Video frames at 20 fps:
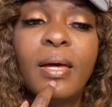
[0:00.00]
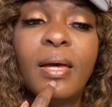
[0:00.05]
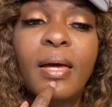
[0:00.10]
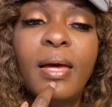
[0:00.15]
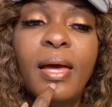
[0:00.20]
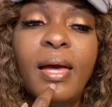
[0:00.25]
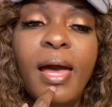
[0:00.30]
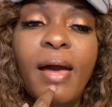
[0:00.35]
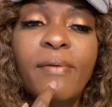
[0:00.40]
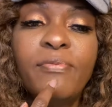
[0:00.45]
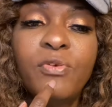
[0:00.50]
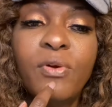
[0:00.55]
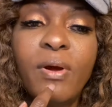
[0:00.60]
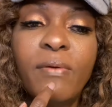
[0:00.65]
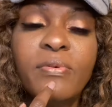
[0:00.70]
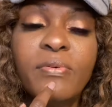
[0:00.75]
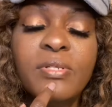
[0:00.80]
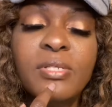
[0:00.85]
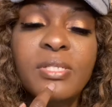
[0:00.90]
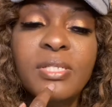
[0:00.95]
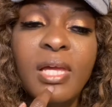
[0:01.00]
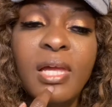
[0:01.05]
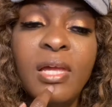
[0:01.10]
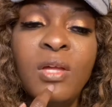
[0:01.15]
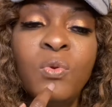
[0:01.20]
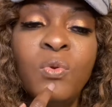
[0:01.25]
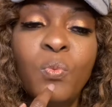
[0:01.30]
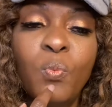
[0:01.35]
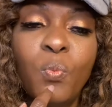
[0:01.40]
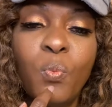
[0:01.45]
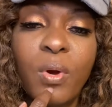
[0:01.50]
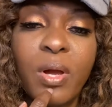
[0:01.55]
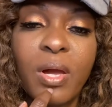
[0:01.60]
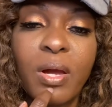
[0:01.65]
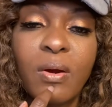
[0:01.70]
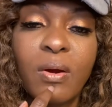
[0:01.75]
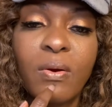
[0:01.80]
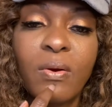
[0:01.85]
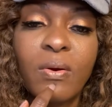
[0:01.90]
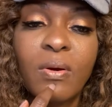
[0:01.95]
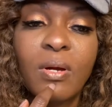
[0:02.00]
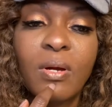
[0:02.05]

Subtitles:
have you ever seen where